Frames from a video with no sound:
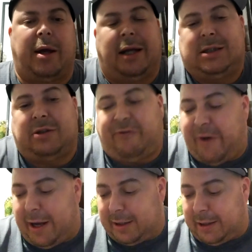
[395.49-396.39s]
And that's a
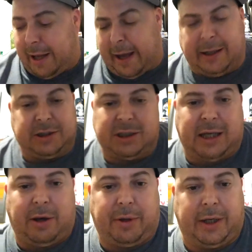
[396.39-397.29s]
fact. That's just
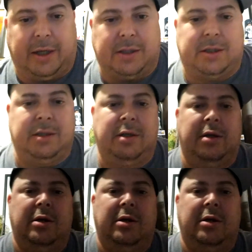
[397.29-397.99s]
how it is.